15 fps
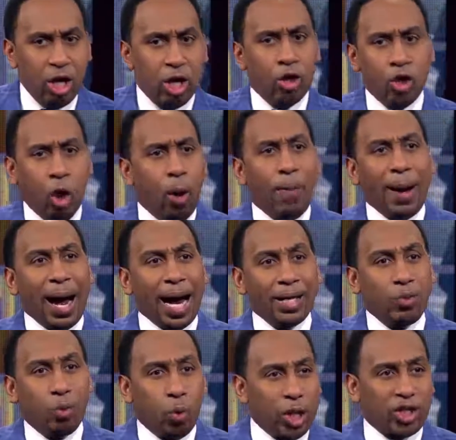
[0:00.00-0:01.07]
nobody
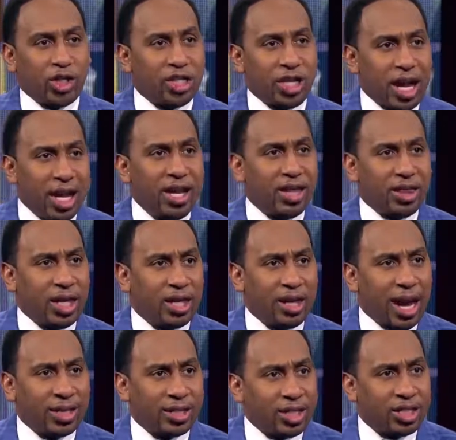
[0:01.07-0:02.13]
wishes anything
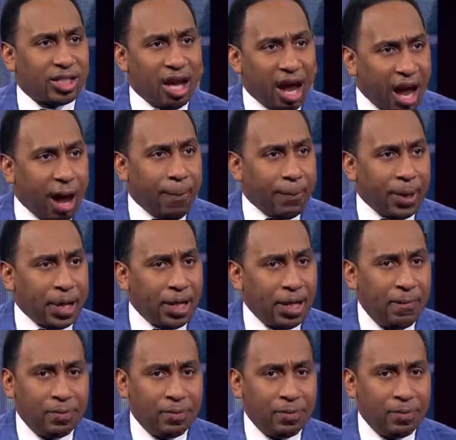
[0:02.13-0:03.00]
like this to happen.